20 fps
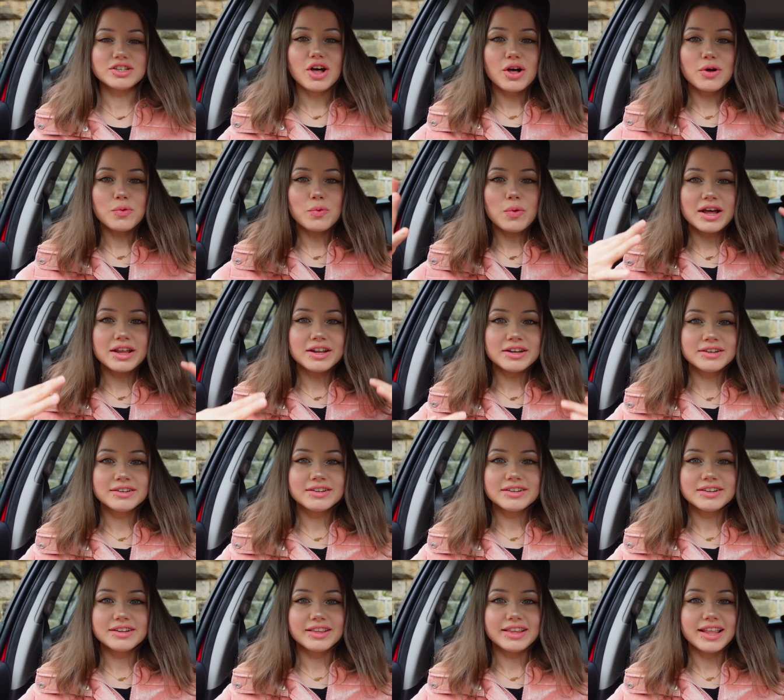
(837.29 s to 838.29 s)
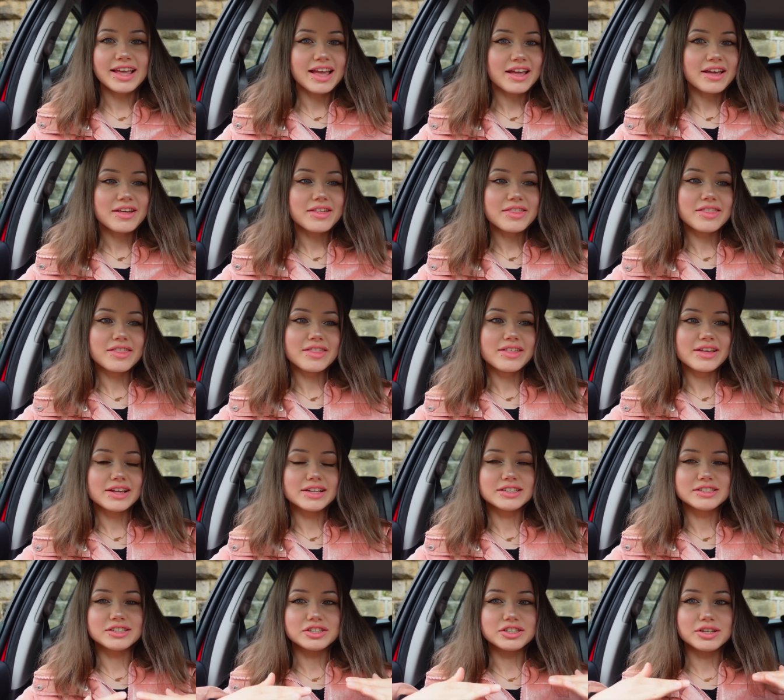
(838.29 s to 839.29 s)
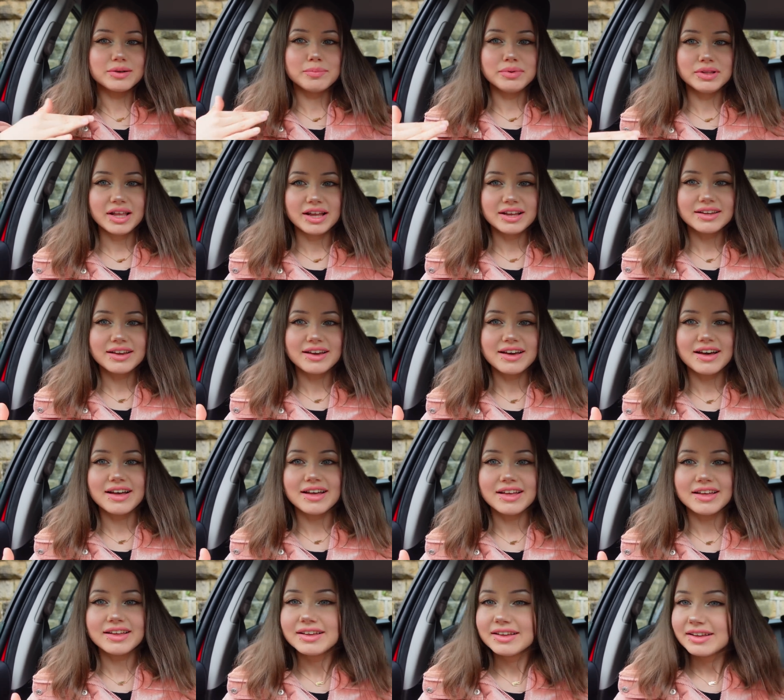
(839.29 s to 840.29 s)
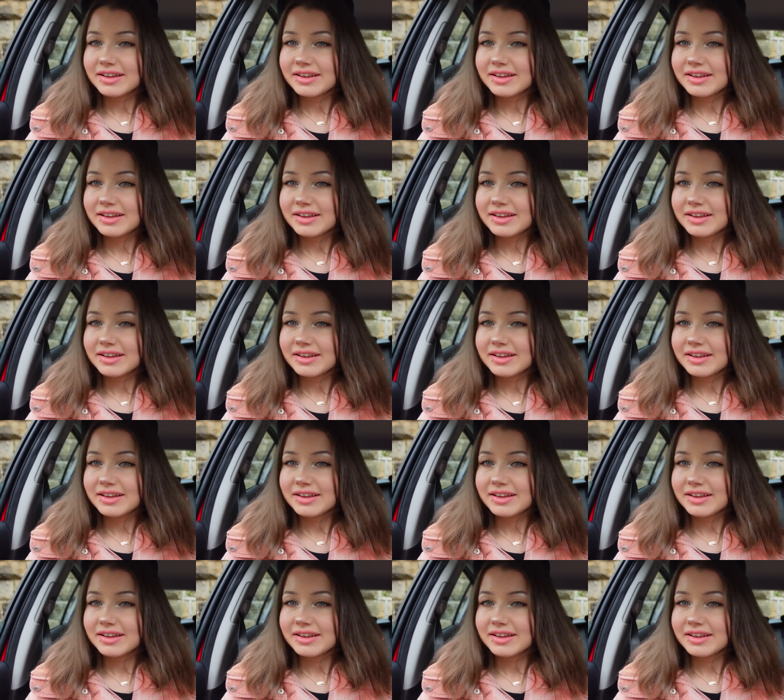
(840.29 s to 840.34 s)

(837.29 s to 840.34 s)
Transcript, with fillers: all one length it's just a blunt cut.